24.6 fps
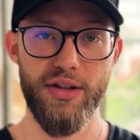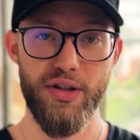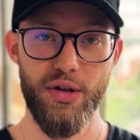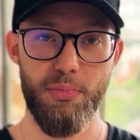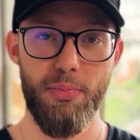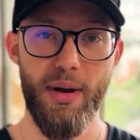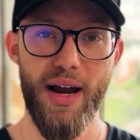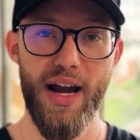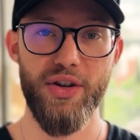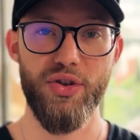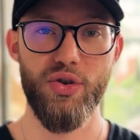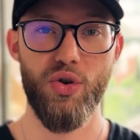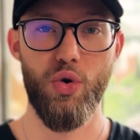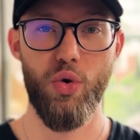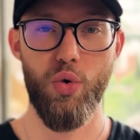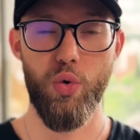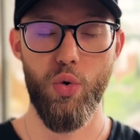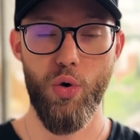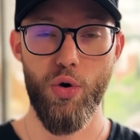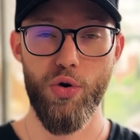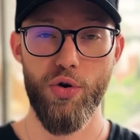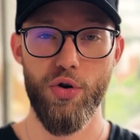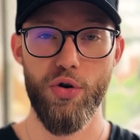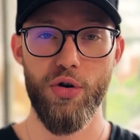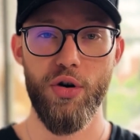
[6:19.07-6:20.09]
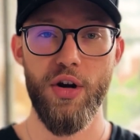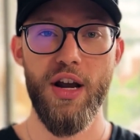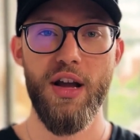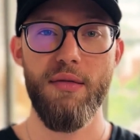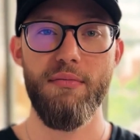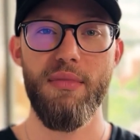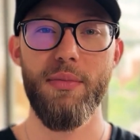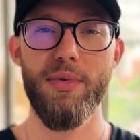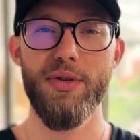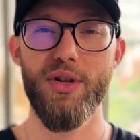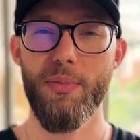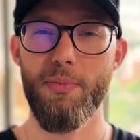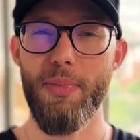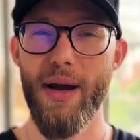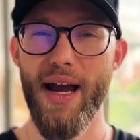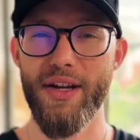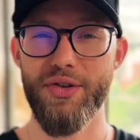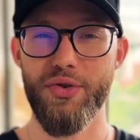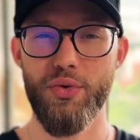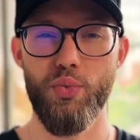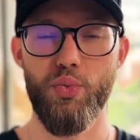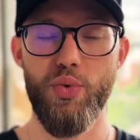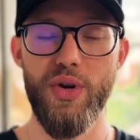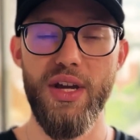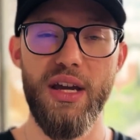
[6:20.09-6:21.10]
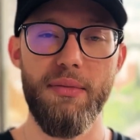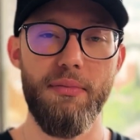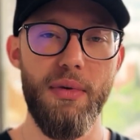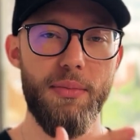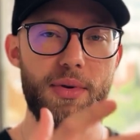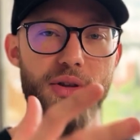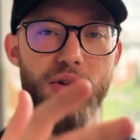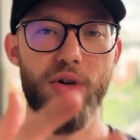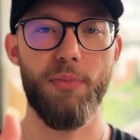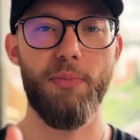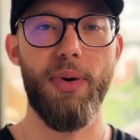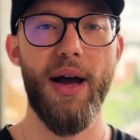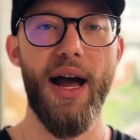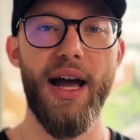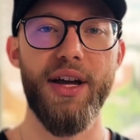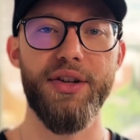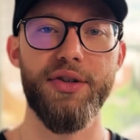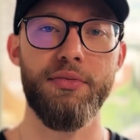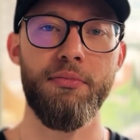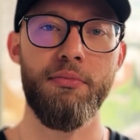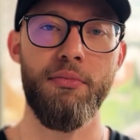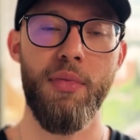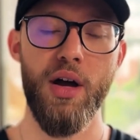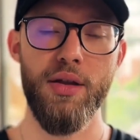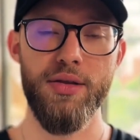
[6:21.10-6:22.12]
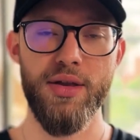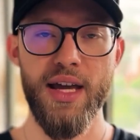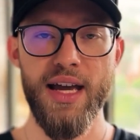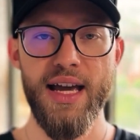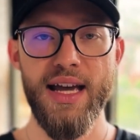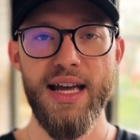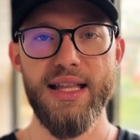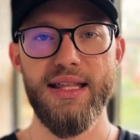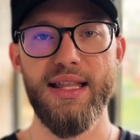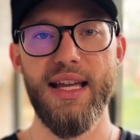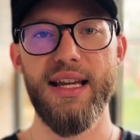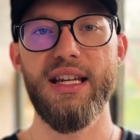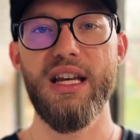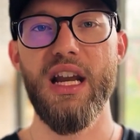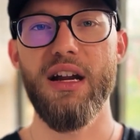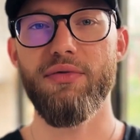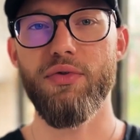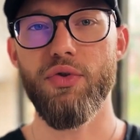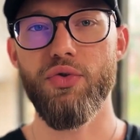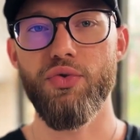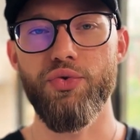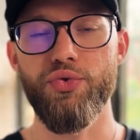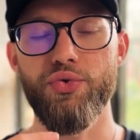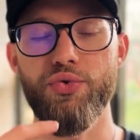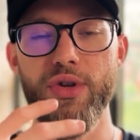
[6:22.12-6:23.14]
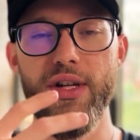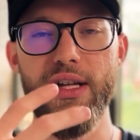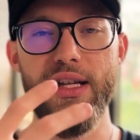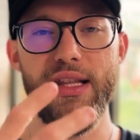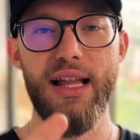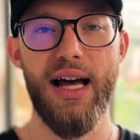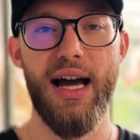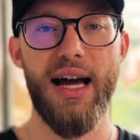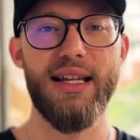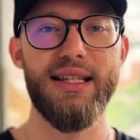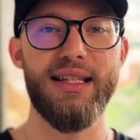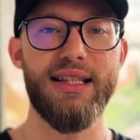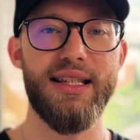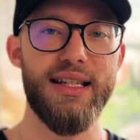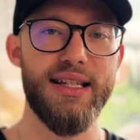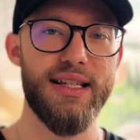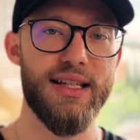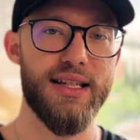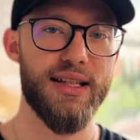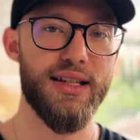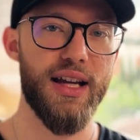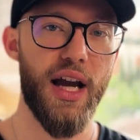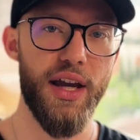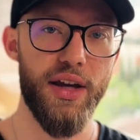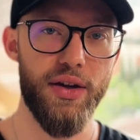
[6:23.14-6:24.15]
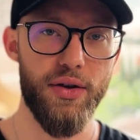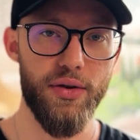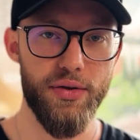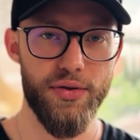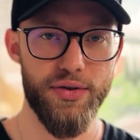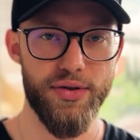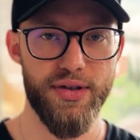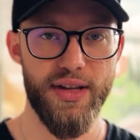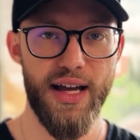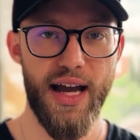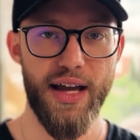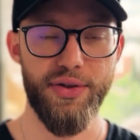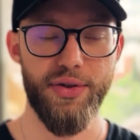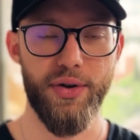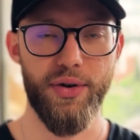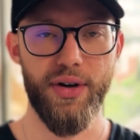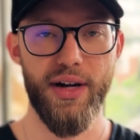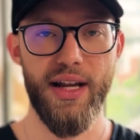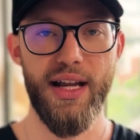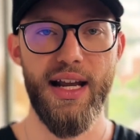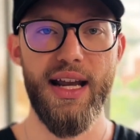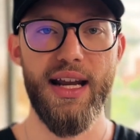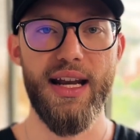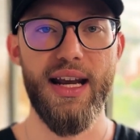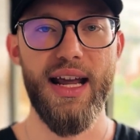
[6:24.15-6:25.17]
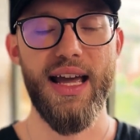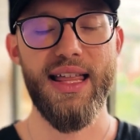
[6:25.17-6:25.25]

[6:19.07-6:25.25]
Their past quarter, maybe their past week, maybe their past month, they never realize these cycles that they're in.